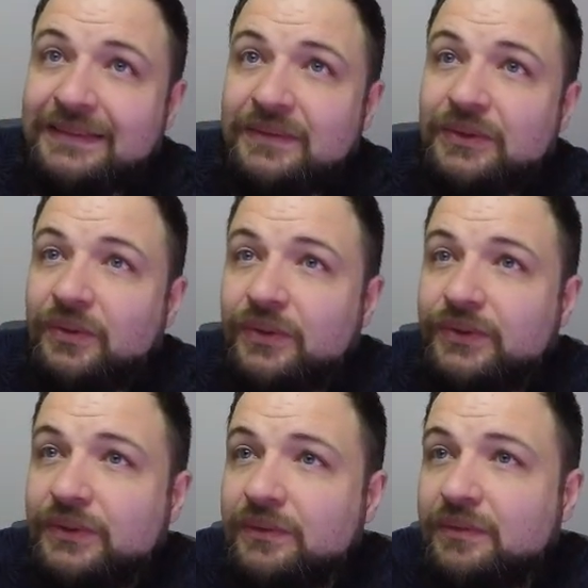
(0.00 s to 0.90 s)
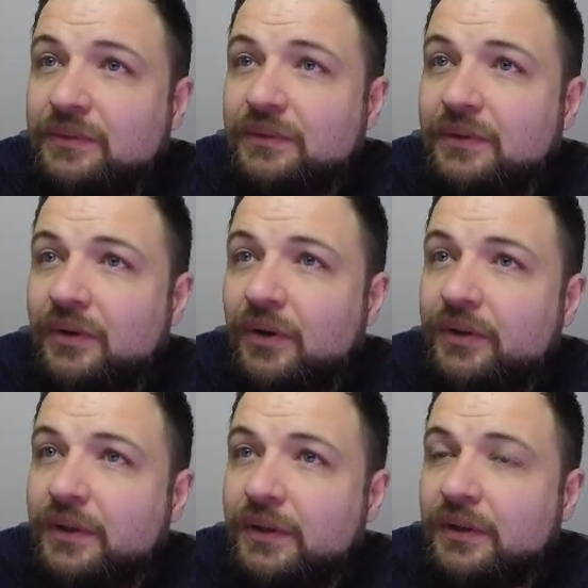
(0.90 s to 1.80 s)
was also on
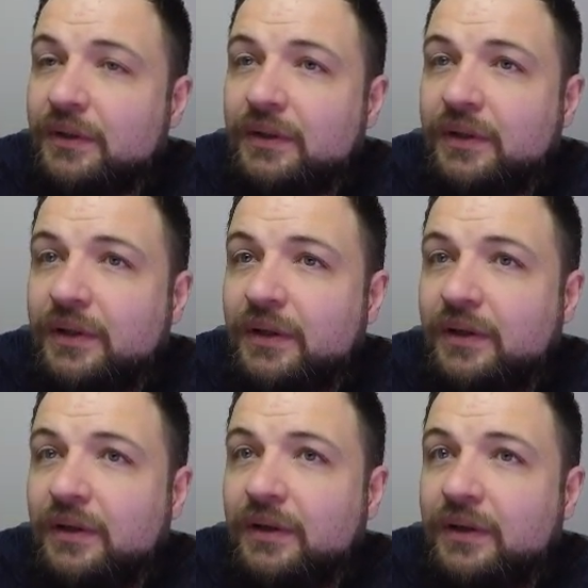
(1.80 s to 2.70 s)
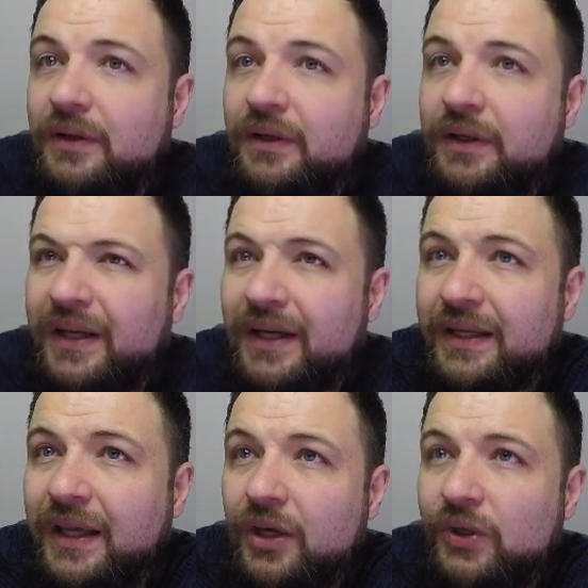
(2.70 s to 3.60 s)
the, yeah,
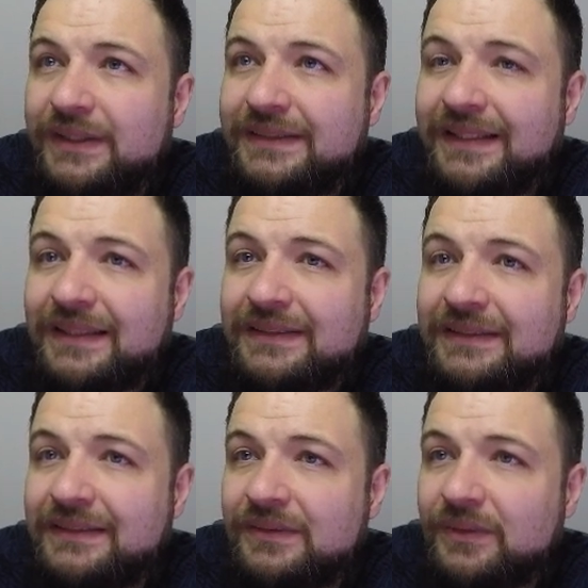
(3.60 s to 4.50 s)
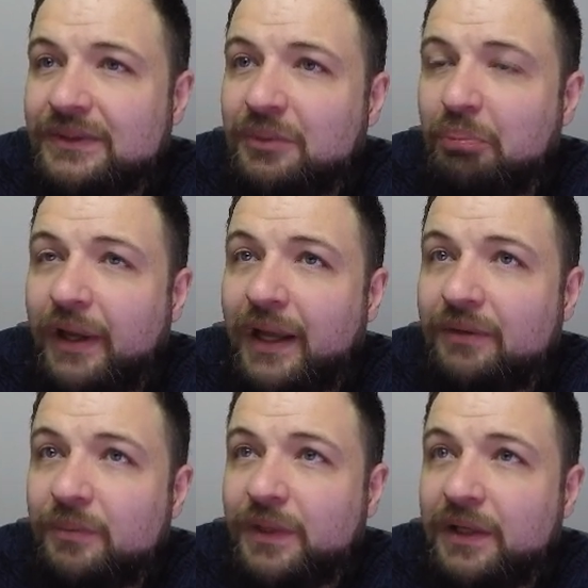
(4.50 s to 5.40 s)
KOSS wasn't bad
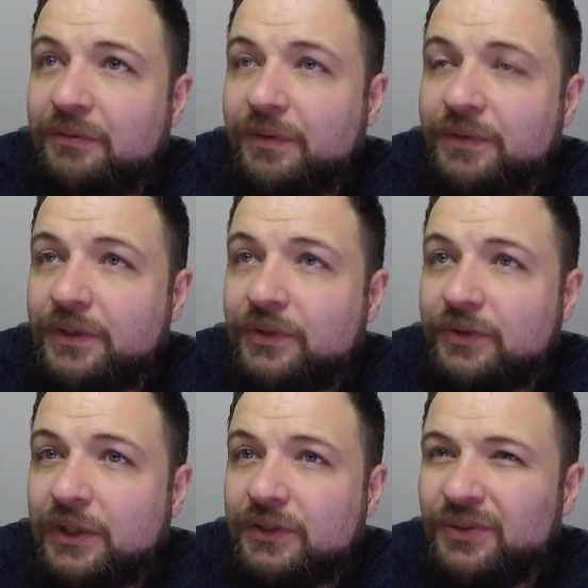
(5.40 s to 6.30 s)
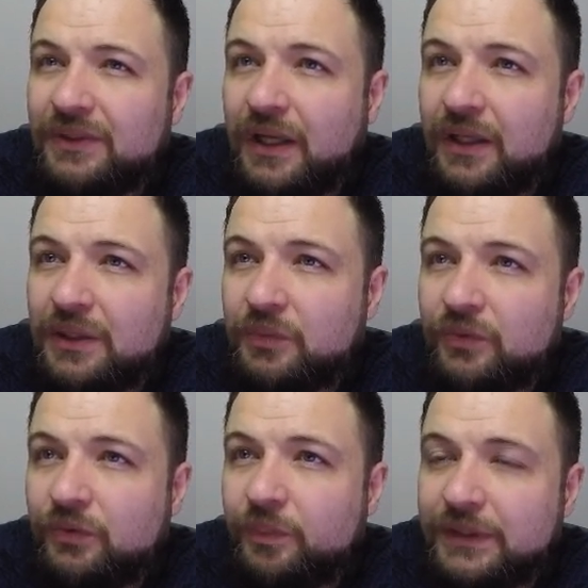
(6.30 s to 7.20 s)
from 950 to 10, so $1
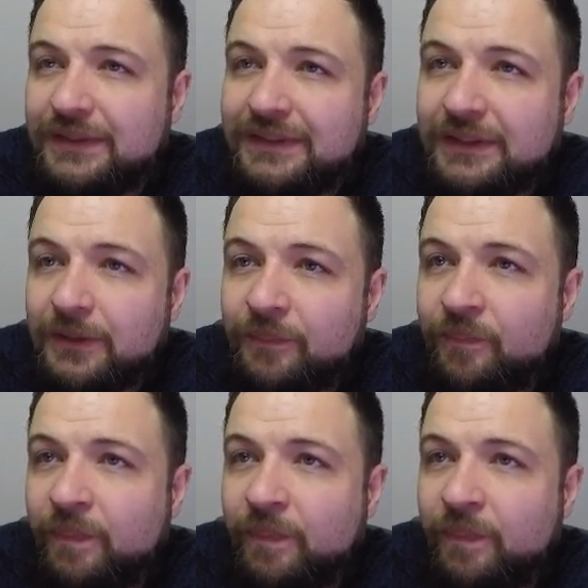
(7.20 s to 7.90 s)
move, but still,